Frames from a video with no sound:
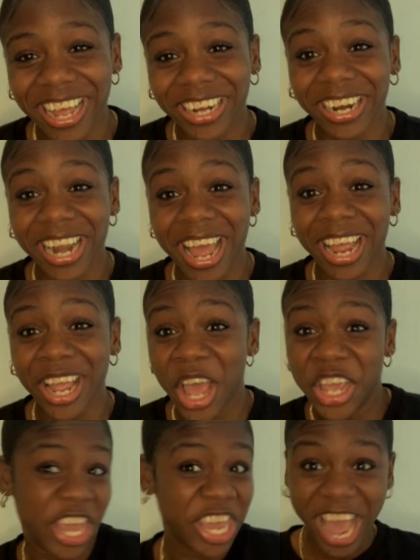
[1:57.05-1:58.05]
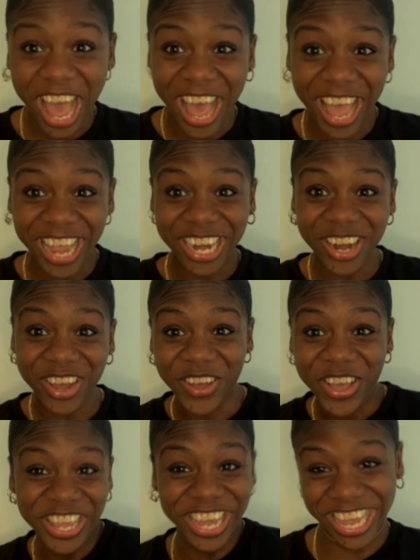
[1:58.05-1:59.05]
they're like, you can't hide, you know,
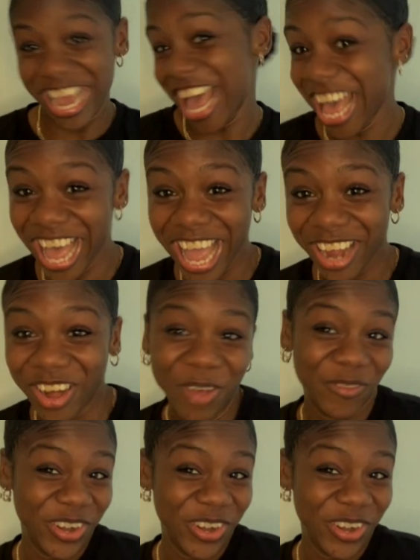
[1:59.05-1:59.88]
you can't hide.